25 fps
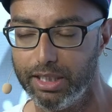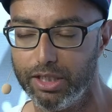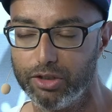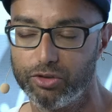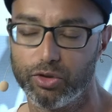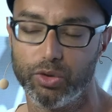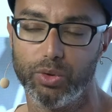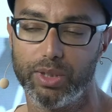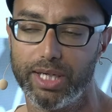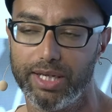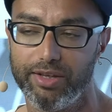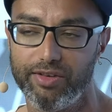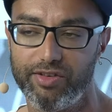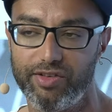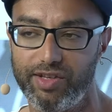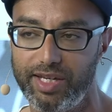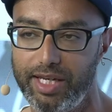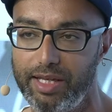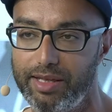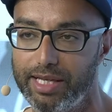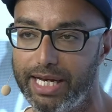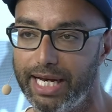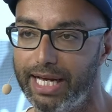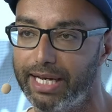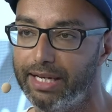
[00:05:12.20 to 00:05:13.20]
So you can
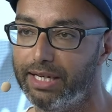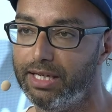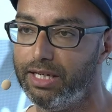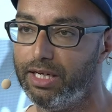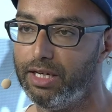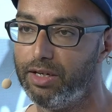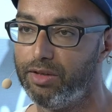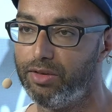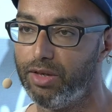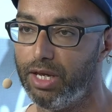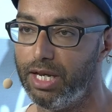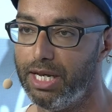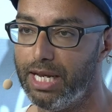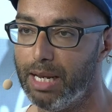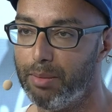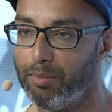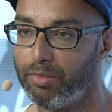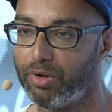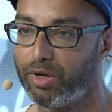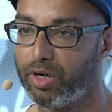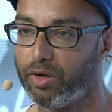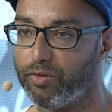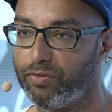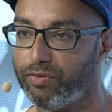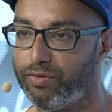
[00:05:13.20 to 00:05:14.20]
see that the
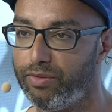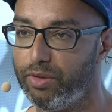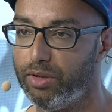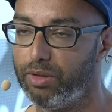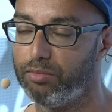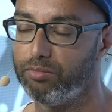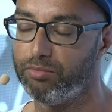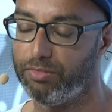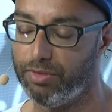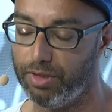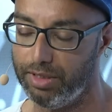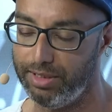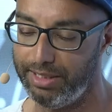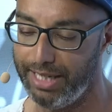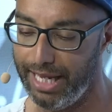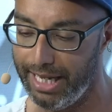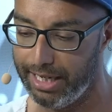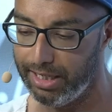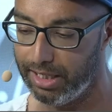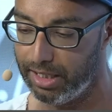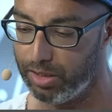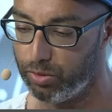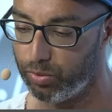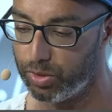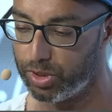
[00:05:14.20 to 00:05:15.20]
number of the
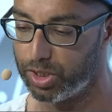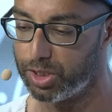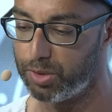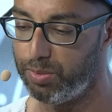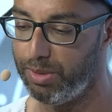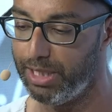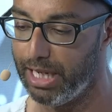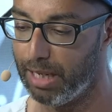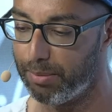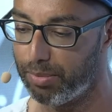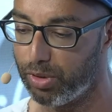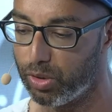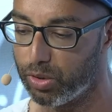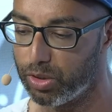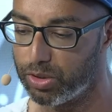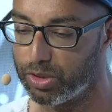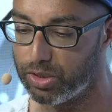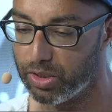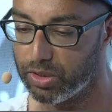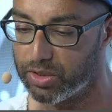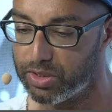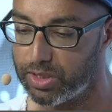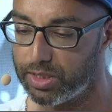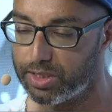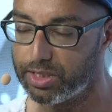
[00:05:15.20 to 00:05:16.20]
data which is being uploaded
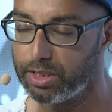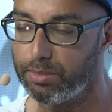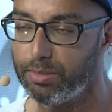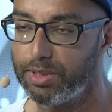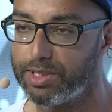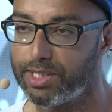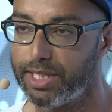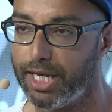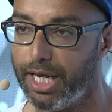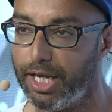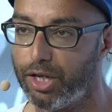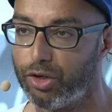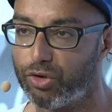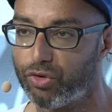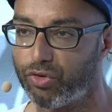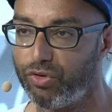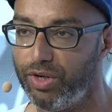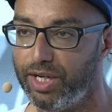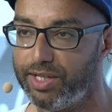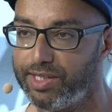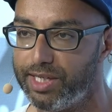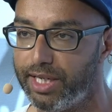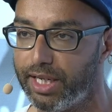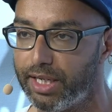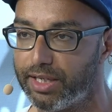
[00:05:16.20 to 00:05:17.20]
into our system is
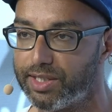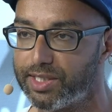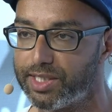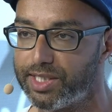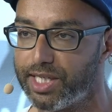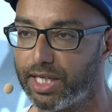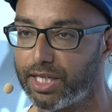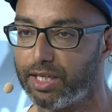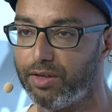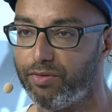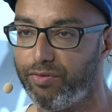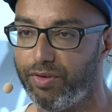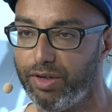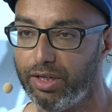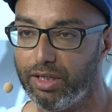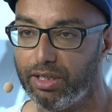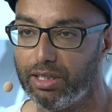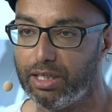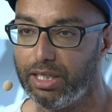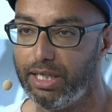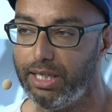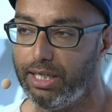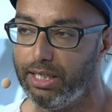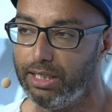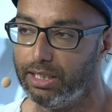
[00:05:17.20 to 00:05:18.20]
increasing
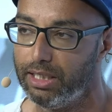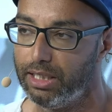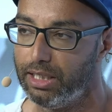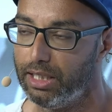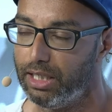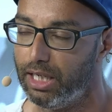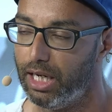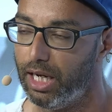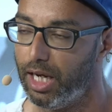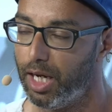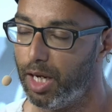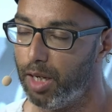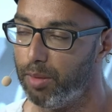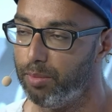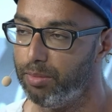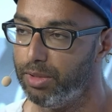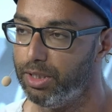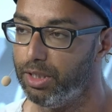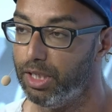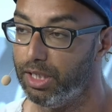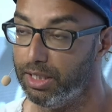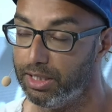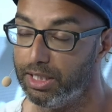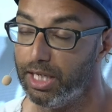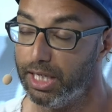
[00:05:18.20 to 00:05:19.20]
significantly
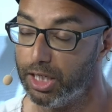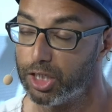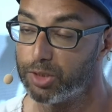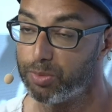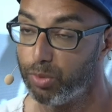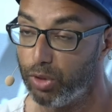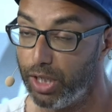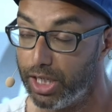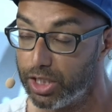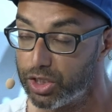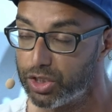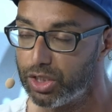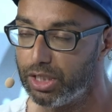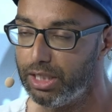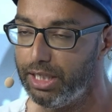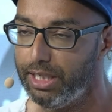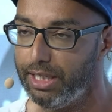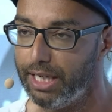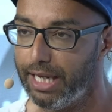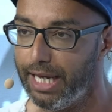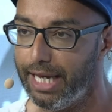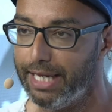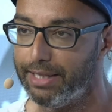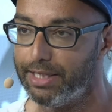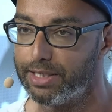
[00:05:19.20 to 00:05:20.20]
and
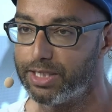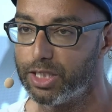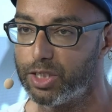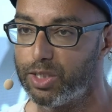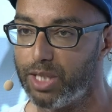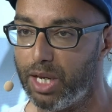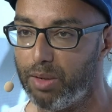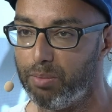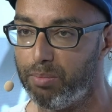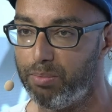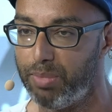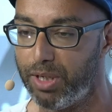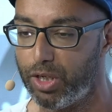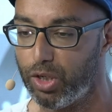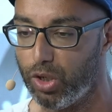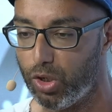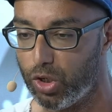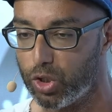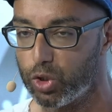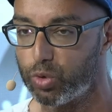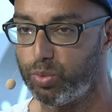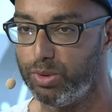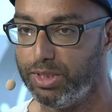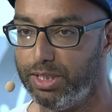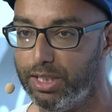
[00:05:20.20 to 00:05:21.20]
exponentially. And this is
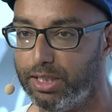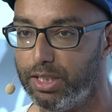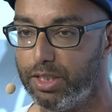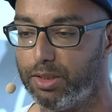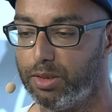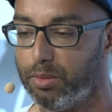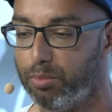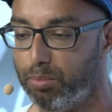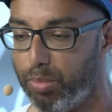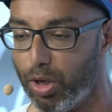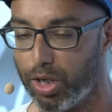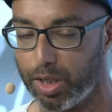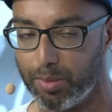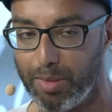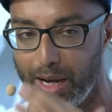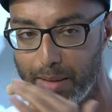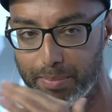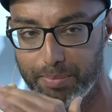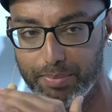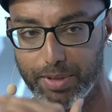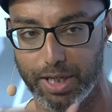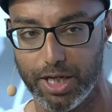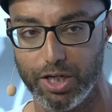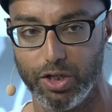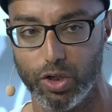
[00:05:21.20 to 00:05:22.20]
because we did it bottom
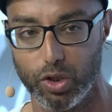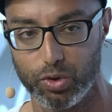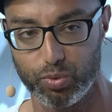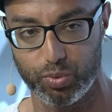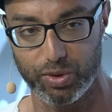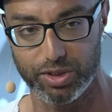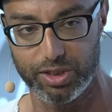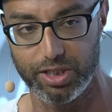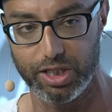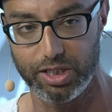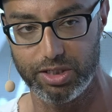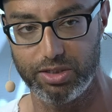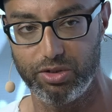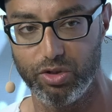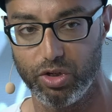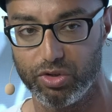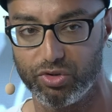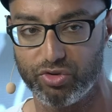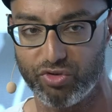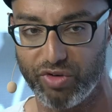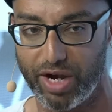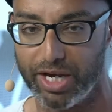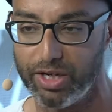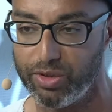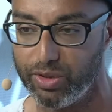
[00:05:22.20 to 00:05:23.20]
up, and not we did not
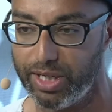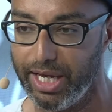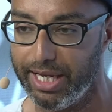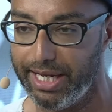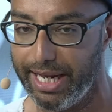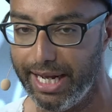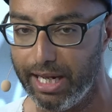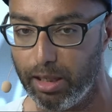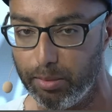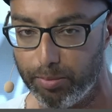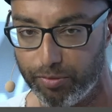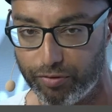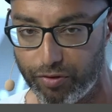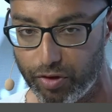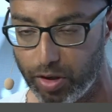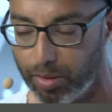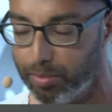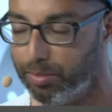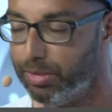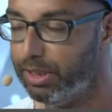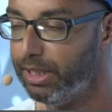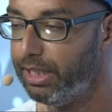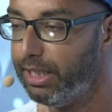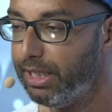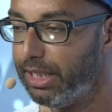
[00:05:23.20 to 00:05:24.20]
try to get help
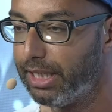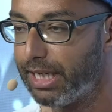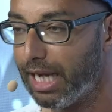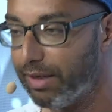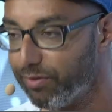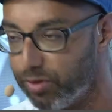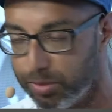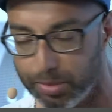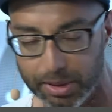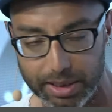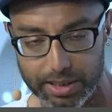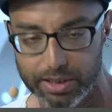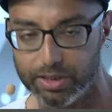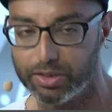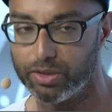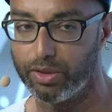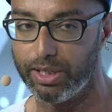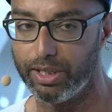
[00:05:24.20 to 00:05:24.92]
from governments